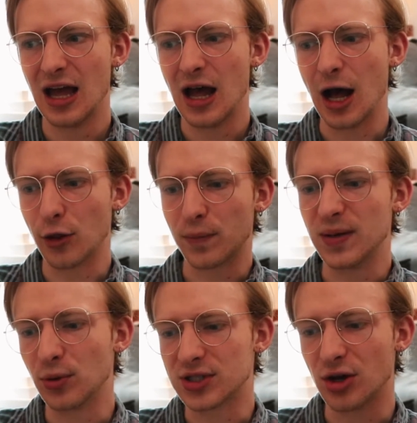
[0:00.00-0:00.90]
Other
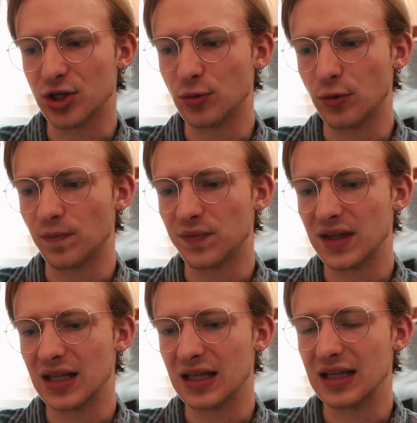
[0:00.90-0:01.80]
people tell you
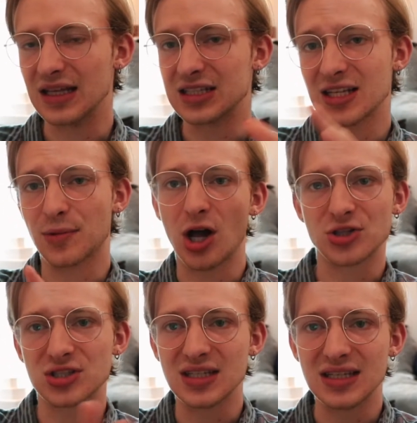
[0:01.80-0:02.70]

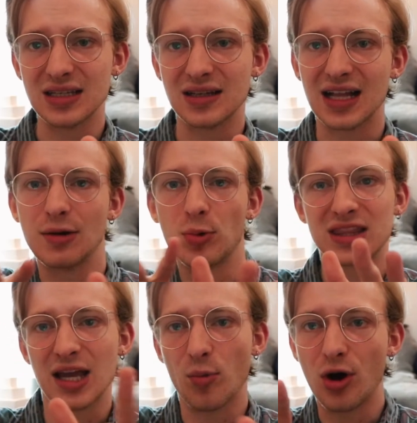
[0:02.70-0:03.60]
subconsciously kind of what
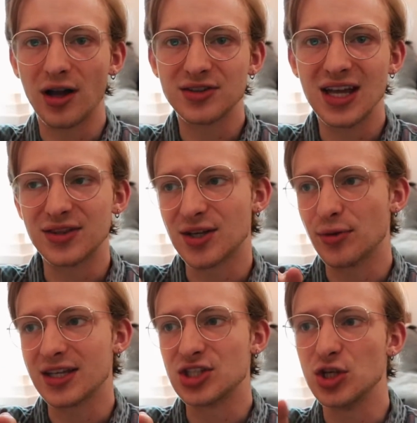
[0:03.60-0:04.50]
they want, and so
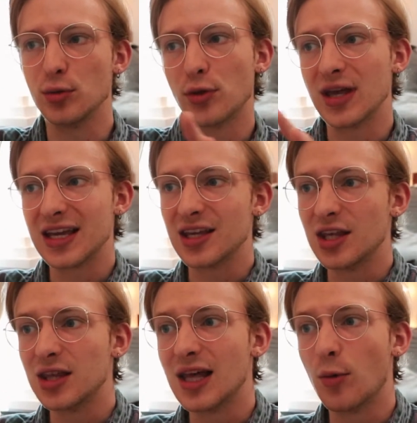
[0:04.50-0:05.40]
thus you
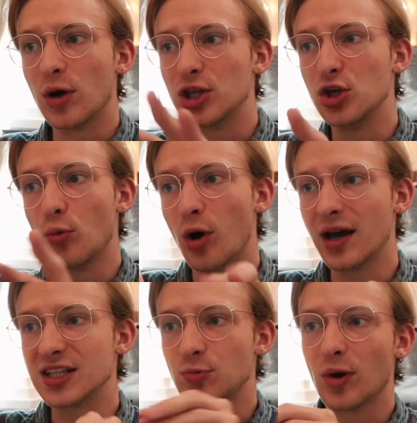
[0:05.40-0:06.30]
think that what you want
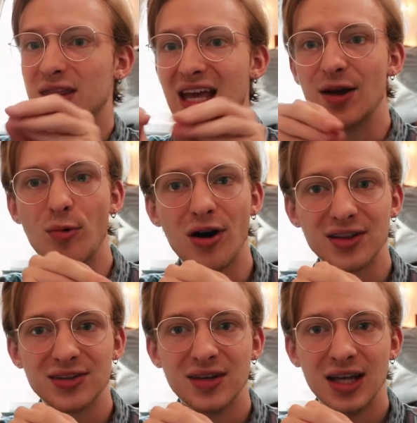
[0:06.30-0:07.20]
is what they
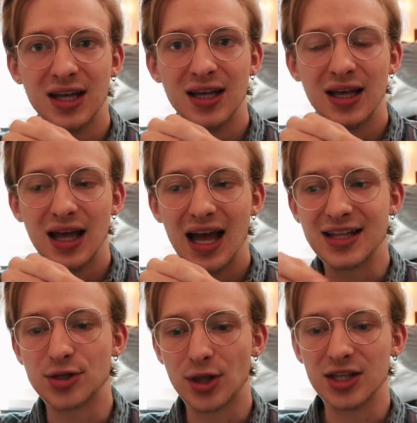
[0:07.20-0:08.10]
want, and
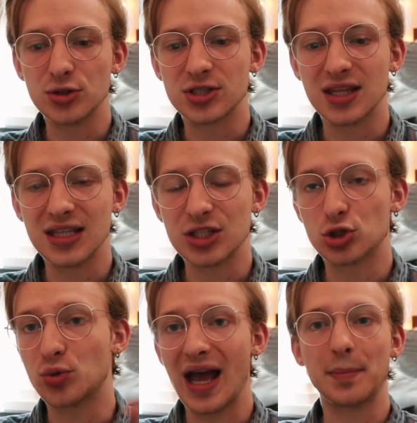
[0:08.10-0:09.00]
so then you're suddenly
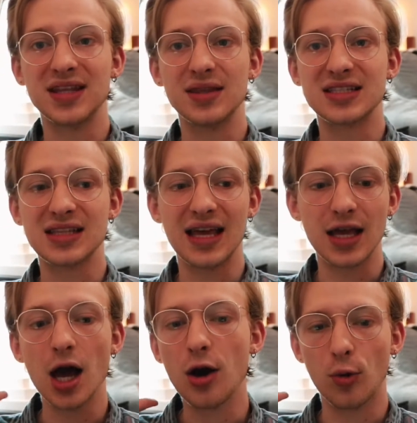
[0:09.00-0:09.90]
trapped in this
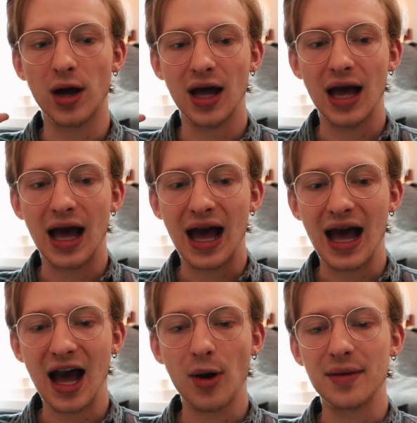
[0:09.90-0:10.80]
oh,
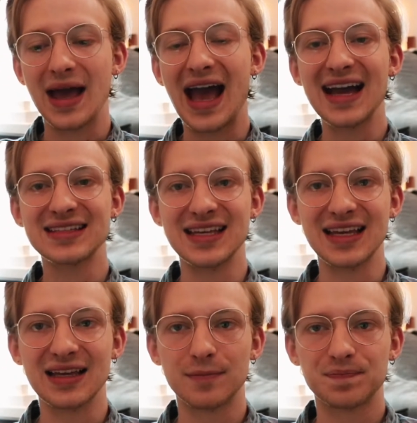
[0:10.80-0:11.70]
how I'm acting